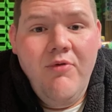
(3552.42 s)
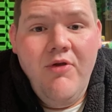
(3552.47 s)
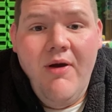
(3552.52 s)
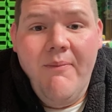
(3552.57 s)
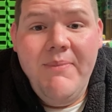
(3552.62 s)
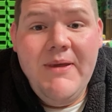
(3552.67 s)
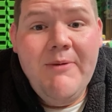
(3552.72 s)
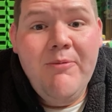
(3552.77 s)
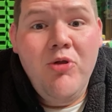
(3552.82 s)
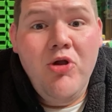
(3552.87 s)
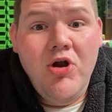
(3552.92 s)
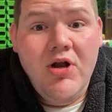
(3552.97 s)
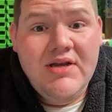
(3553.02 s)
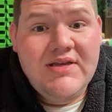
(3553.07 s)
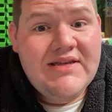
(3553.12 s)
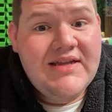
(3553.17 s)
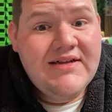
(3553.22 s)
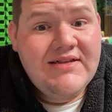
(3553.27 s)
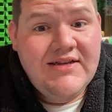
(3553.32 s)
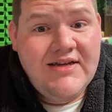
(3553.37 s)
People are
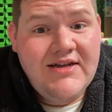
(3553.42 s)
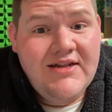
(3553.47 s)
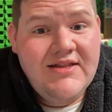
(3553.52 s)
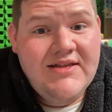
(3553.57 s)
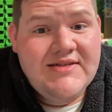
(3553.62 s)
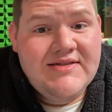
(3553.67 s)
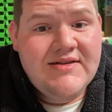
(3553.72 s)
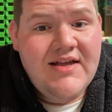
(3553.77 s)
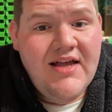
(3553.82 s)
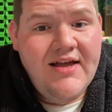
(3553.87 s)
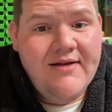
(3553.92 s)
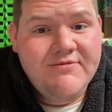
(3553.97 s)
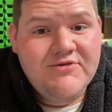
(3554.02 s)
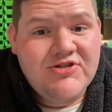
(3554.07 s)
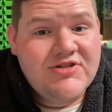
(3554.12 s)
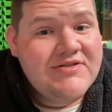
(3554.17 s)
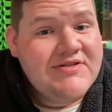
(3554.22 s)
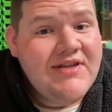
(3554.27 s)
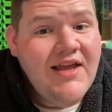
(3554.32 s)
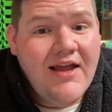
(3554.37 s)
addicted to these cups,
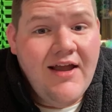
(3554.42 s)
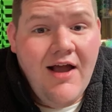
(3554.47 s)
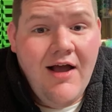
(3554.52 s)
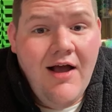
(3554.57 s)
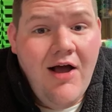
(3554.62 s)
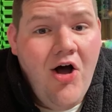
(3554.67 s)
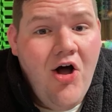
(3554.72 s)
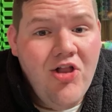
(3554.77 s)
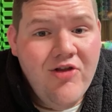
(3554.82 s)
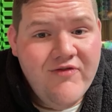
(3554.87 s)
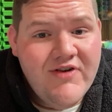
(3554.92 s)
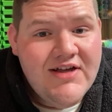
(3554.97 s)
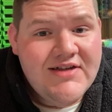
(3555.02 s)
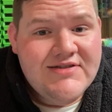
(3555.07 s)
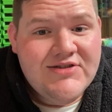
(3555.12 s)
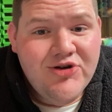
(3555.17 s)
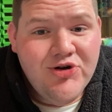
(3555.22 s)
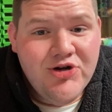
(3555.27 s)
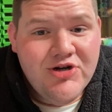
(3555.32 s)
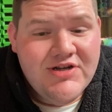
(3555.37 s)
just like all of
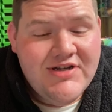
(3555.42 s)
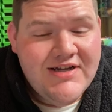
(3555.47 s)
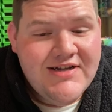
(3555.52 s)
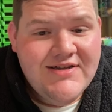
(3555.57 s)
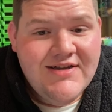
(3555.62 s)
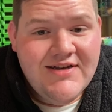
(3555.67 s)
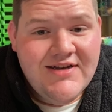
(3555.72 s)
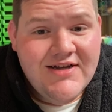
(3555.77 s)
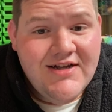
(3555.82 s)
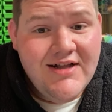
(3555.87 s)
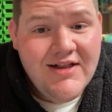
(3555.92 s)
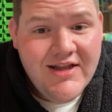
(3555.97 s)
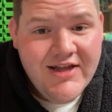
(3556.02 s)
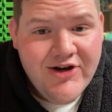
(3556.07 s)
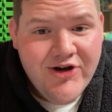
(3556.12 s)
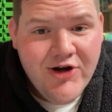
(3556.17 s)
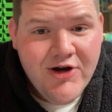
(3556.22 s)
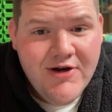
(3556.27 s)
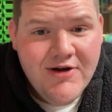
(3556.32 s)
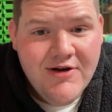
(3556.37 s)
us are addicted to
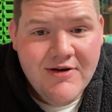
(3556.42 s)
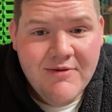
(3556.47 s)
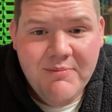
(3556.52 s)
glitter.